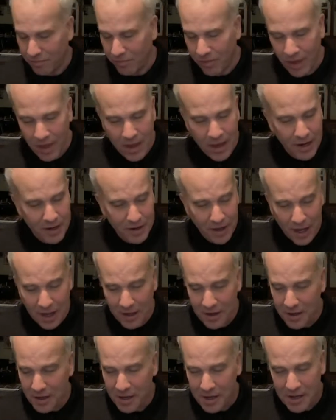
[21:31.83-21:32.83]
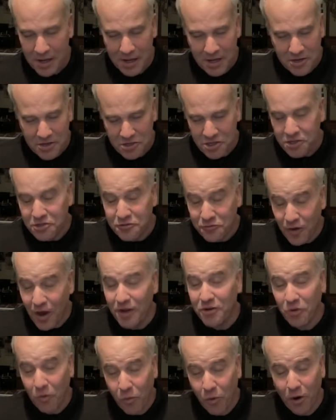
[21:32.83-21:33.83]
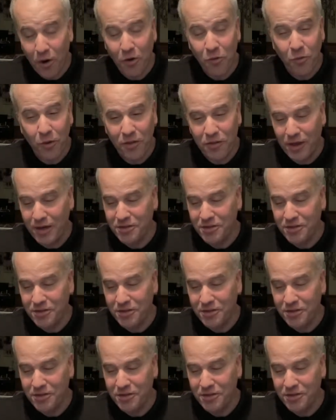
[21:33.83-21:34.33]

and she's fun to work with.